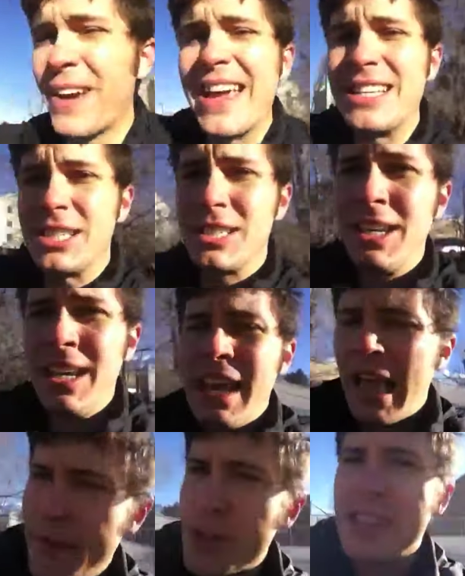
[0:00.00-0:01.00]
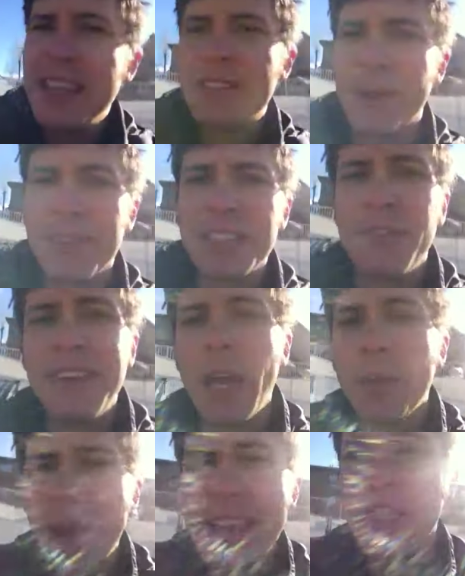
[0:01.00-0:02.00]
face. If you sneeze during this
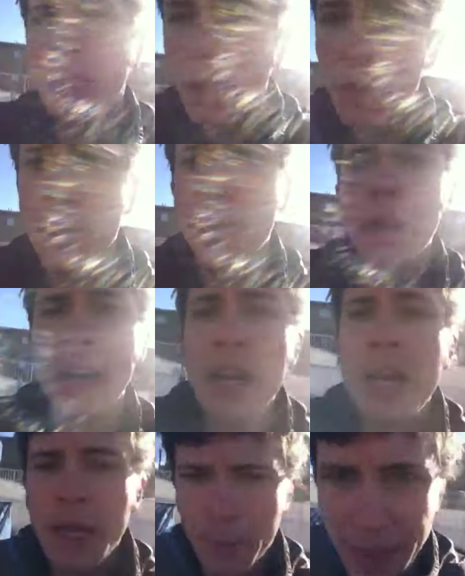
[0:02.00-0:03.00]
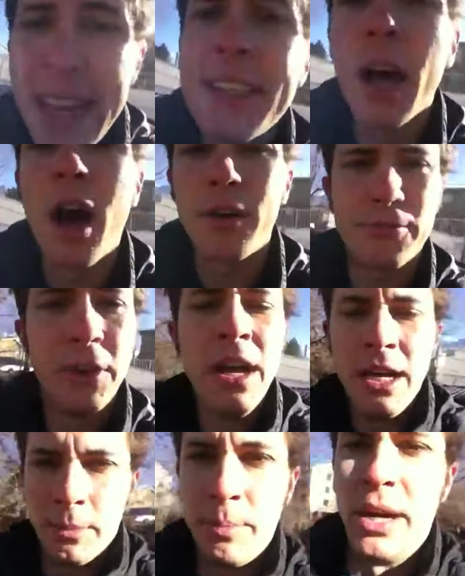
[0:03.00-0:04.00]
video, bless you. Peace off.
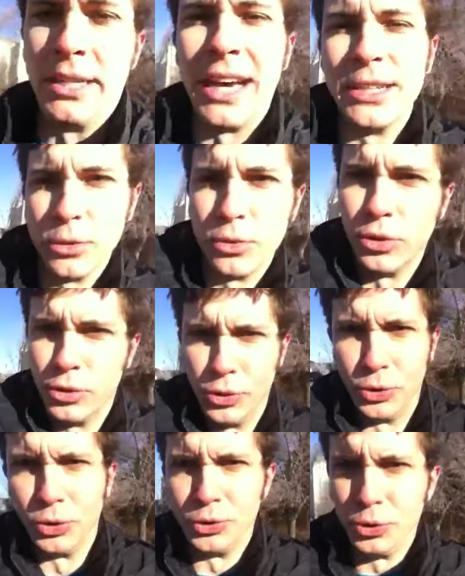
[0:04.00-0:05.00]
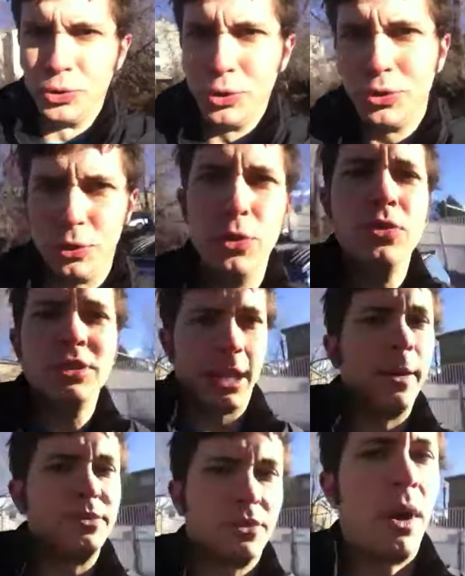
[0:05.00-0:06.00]
But I do.
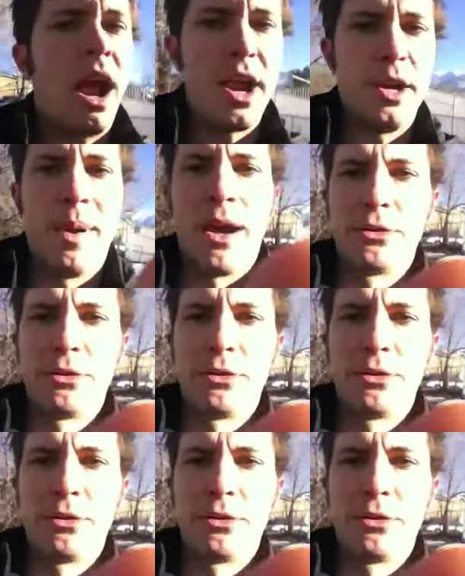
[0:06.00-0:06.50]
Subscribe,